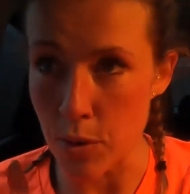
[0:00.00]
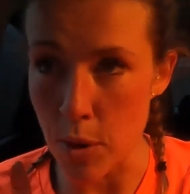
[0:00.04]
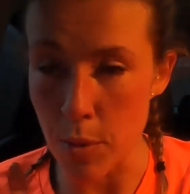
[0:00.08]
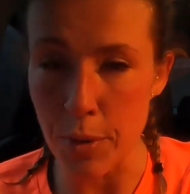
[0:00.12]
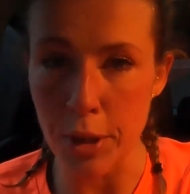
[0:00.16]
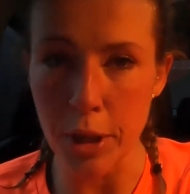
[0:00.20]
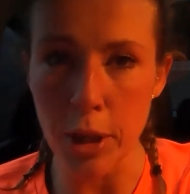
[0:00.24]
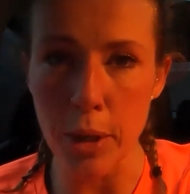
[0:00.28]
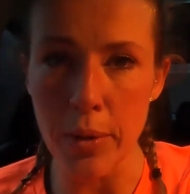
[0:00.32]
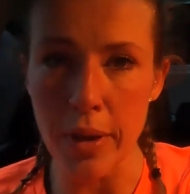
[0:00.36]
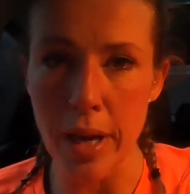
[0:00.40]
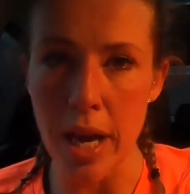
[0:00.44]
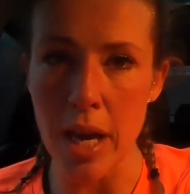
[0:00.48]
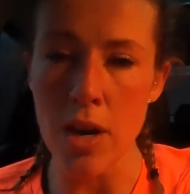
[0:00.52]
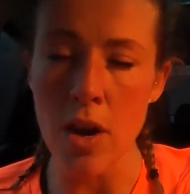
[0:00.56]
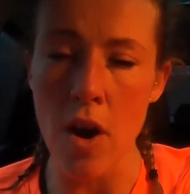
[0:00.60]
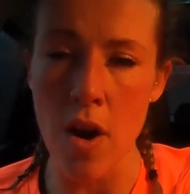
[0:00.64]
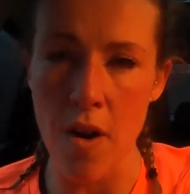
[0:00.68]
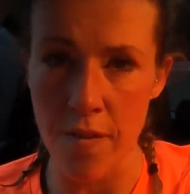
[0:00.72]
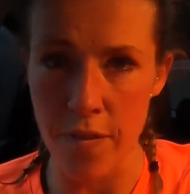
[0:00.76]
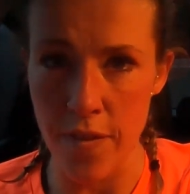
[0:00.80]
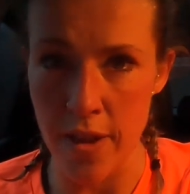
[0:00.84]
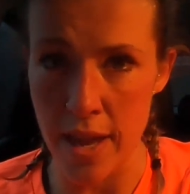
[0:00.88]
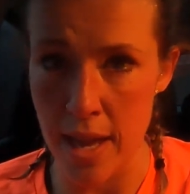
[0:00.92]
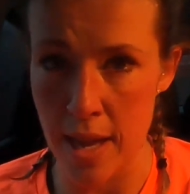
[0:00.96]
So I want to go and get a
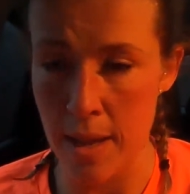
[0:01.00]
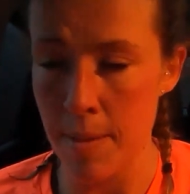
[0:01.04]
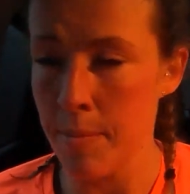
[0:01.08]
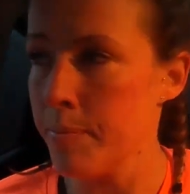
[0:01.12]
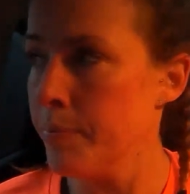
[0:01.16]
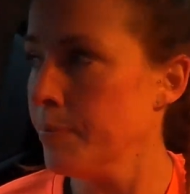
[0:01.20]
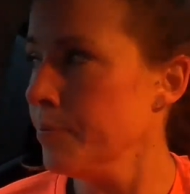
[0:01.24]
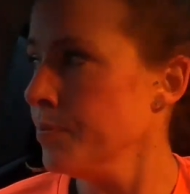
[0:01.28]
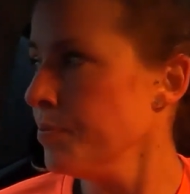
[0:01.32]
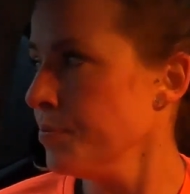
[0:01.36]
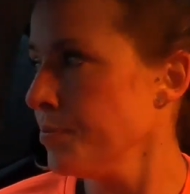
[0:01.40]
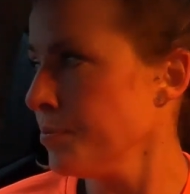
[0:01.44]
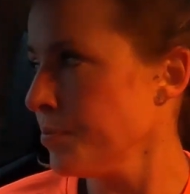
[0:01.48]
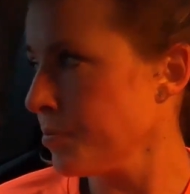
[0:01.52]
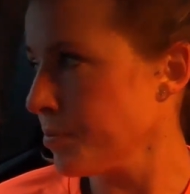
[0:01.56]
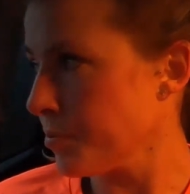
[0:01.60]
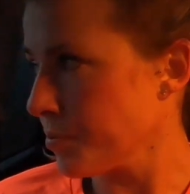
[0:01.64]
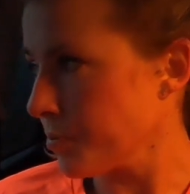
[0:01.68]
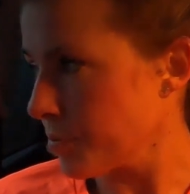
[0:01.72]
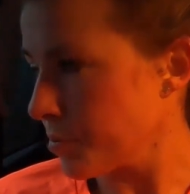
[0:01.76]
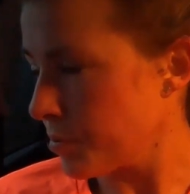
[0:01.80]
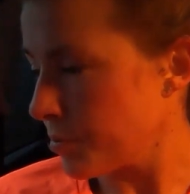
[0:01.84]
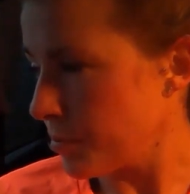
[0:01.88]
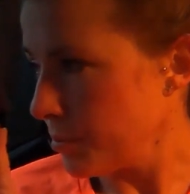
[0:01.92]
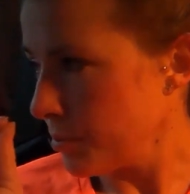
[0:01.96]
coffee,
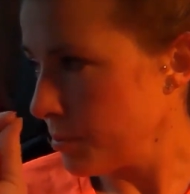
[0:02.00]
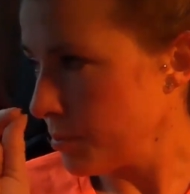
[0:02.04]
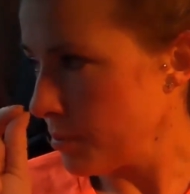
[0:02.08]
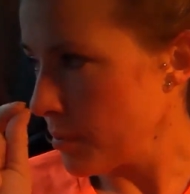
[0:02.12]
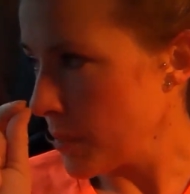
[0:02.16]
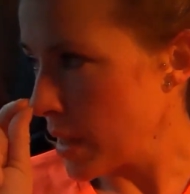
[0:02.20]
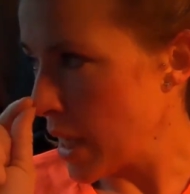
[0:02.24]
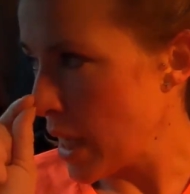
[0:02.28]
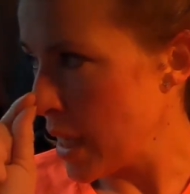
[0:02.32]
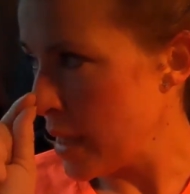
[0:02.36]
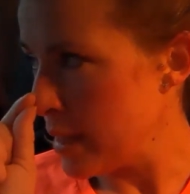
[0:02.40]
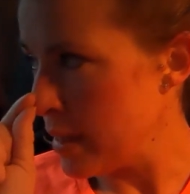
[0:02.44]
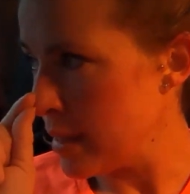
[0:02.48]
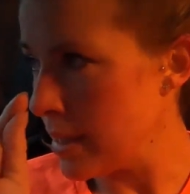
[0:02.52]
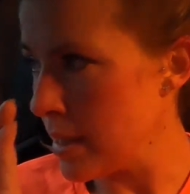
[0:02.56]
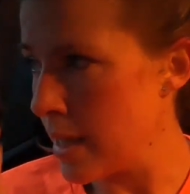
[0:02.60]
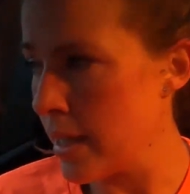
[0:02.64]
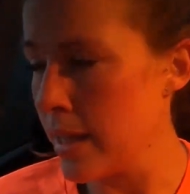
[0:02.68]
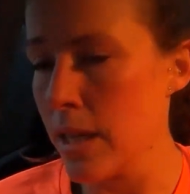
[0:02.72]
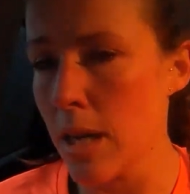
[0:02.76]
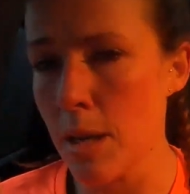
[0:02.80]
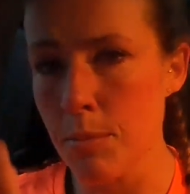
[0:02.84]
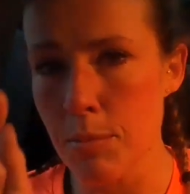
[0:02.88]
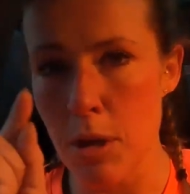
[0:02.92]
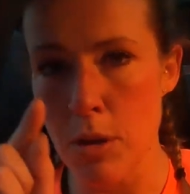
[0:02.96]
and
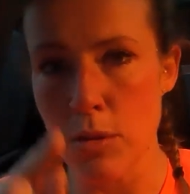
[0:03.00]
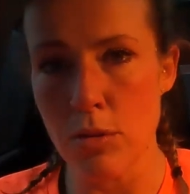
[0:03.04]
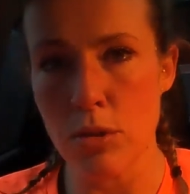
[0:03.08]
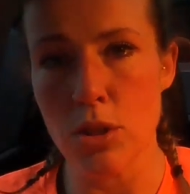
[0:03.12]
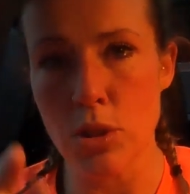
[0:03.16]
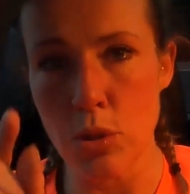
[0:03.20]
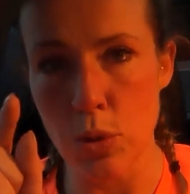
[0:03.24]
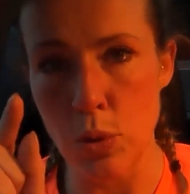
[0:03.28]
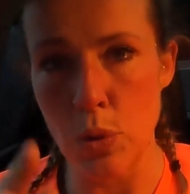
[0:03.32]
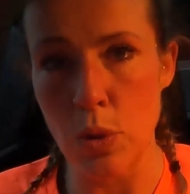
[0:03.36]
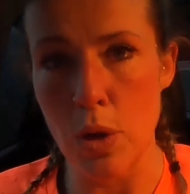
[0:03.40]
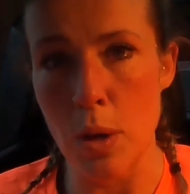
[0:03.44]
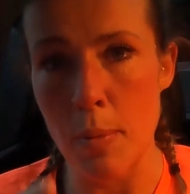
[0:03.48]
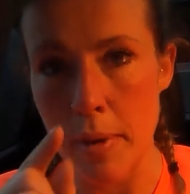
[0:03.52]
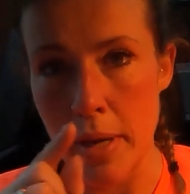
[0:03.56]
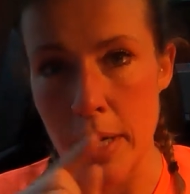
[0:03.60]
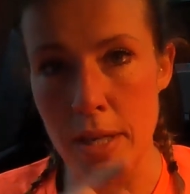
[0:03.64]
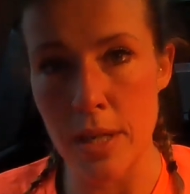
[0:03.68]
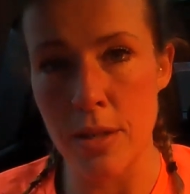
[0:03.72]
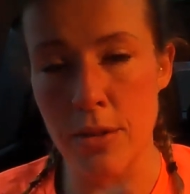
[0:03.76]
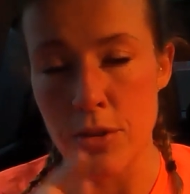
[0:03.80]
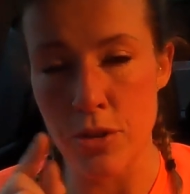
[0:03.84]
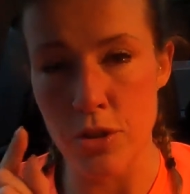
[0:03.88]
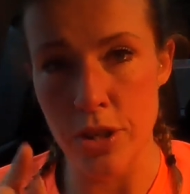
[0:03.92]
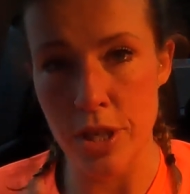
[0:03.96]
then I'm going to talk
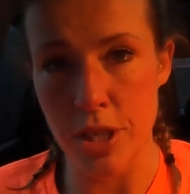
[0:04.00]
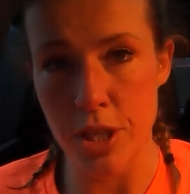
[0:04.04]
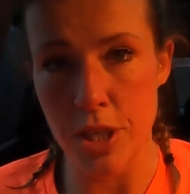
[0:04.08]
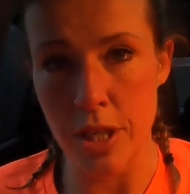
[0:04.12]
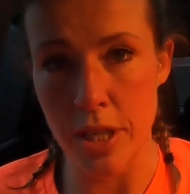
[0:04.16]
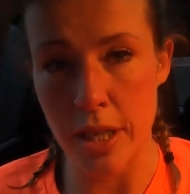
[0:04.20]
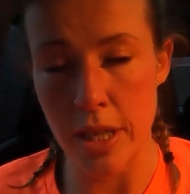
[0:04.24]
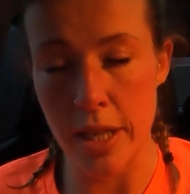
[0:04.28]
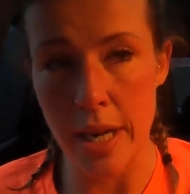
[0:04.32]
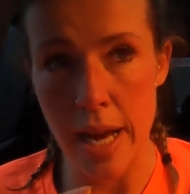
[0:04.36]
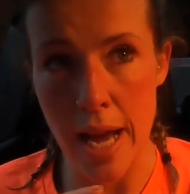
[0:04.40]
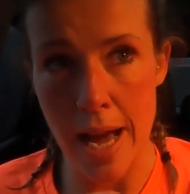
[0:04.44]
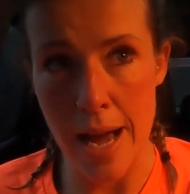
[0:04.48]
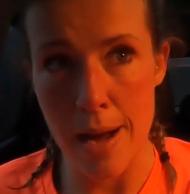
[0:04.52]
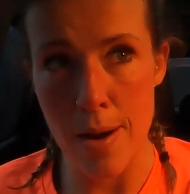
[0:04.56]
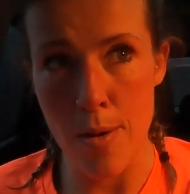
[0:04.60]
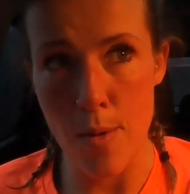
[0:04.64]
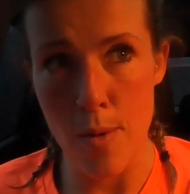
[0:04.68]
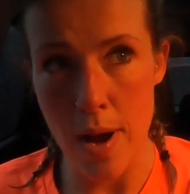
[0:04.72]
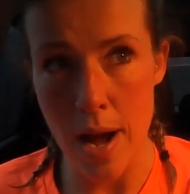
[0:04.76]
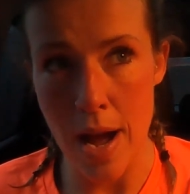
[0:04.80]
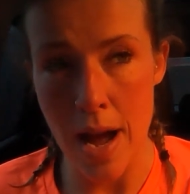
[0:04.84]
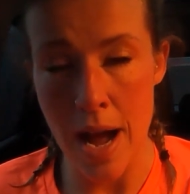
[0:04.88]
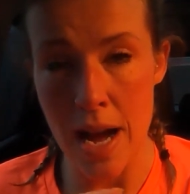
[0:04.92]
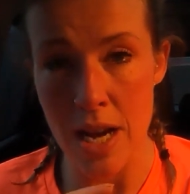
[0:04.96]
about nutrition and
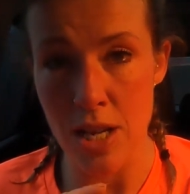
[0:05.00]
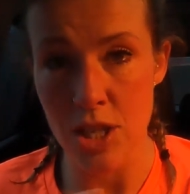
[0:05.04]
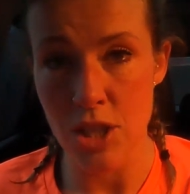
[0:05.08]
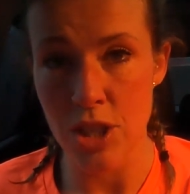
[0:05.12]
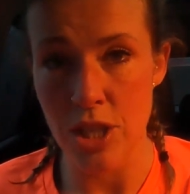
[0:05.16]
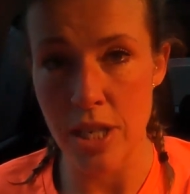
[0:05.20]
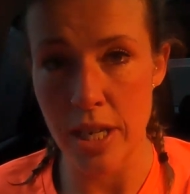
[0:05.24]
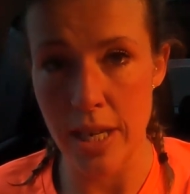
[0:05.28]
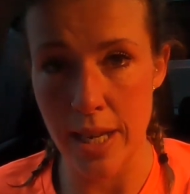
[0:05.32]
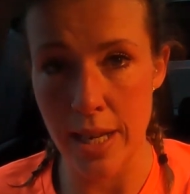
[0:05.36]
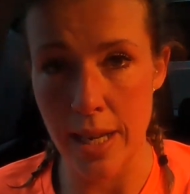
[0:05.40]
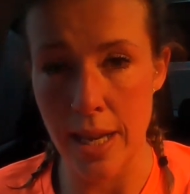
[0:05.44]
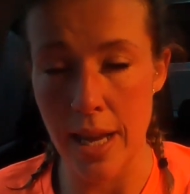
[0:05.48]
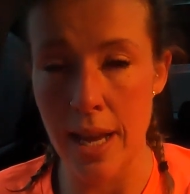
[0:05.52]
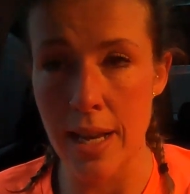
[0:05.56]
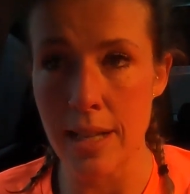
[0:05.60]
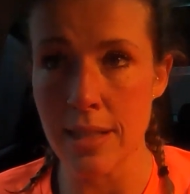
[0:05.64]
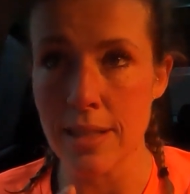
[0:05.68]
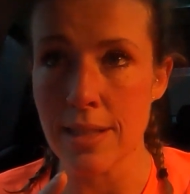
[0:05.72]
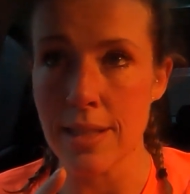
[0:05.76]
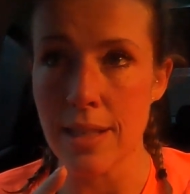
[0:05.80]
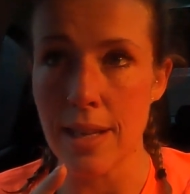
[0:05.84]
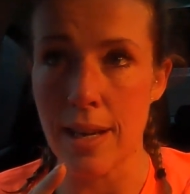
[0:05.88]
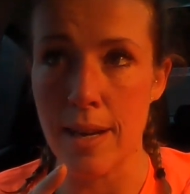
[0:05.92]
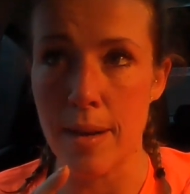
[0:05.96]
how actually
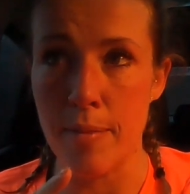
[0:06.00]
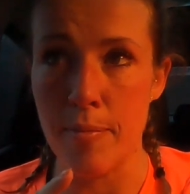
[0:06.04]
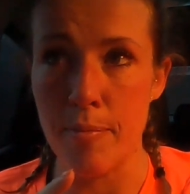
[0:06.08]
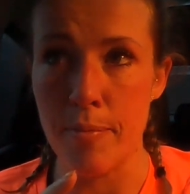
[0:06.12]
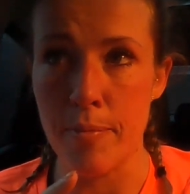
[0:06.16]
it's